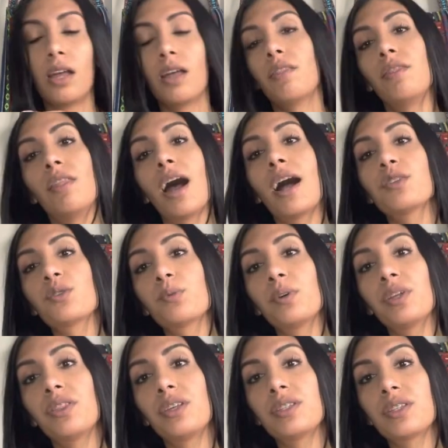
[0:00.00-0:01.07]
That's
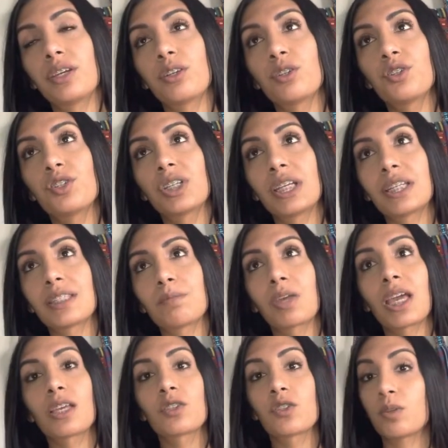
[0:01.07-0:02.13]
what this energy is
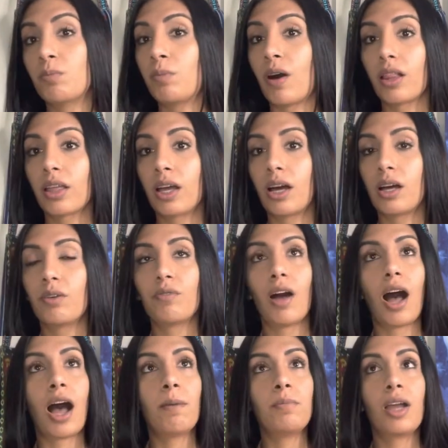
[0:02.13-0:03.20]
being symbolic of.
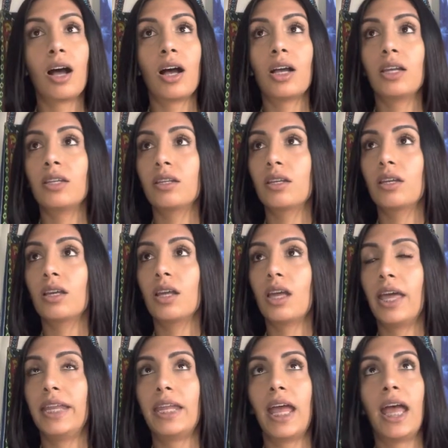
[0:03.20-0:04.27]
I'm not
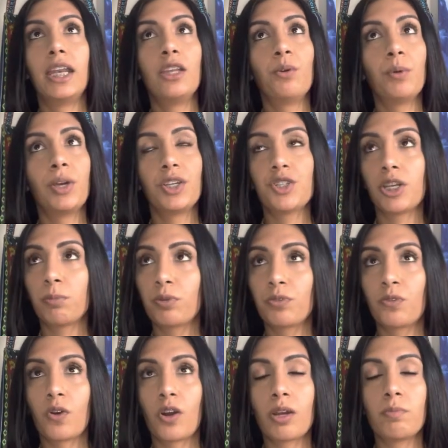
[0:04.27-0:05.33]
in any way, shape, or
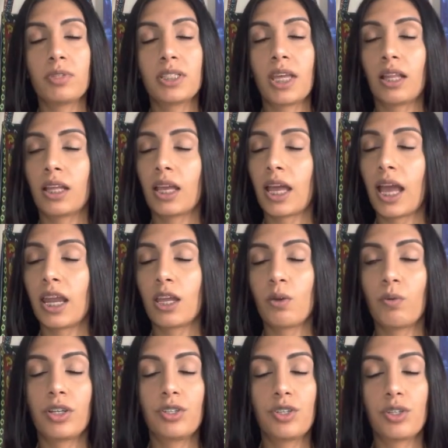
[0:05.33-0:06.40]
form telling
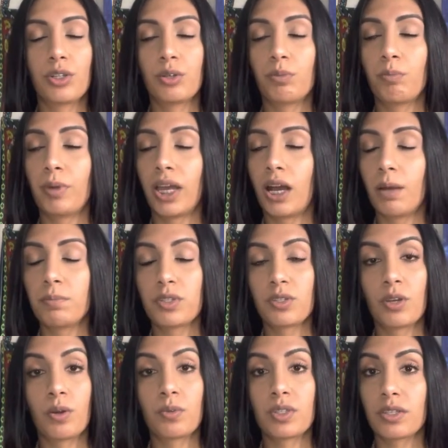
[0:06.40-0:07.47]
anyone to pick up
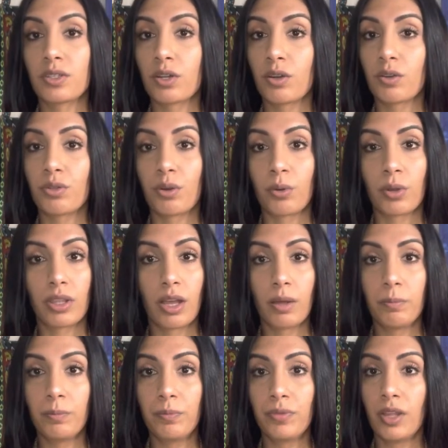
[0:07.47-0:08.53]
stones and start throwing
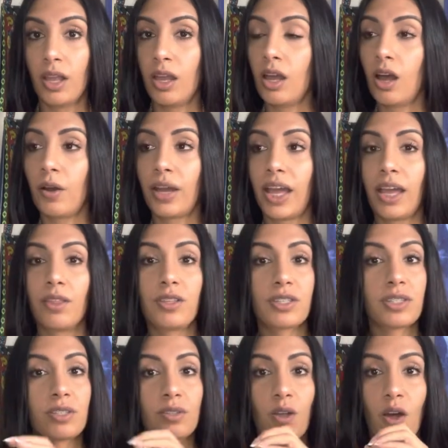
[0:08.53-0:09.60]
them. Okay, this
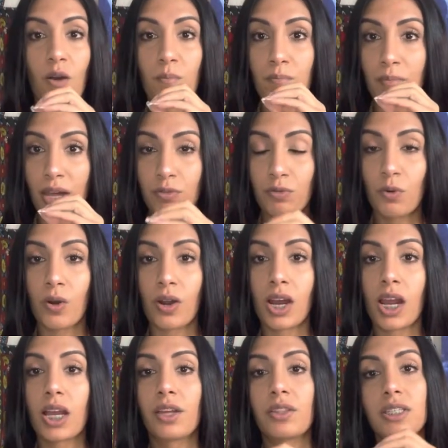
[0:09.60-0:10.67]
is
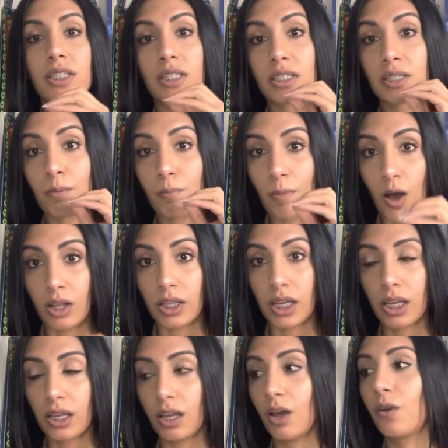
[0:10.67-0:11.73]
metaphoric. This is
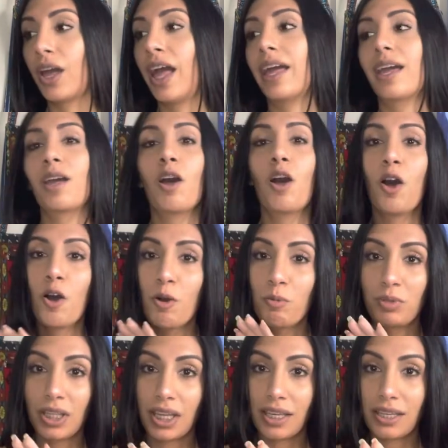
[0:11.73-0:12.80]
symbolic. Okay,
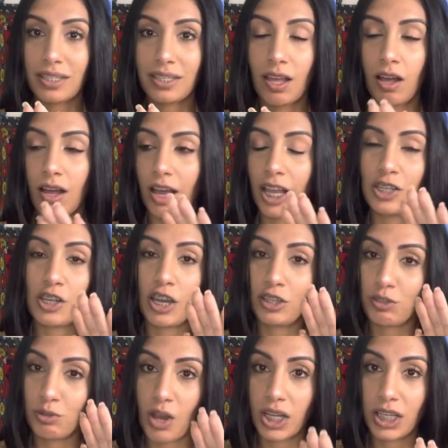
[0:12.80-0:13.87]
please. I
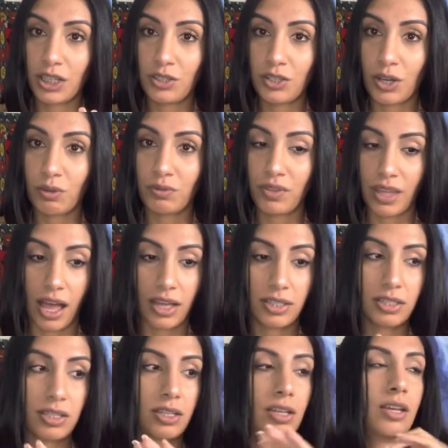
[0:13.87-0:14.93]
do not condone that.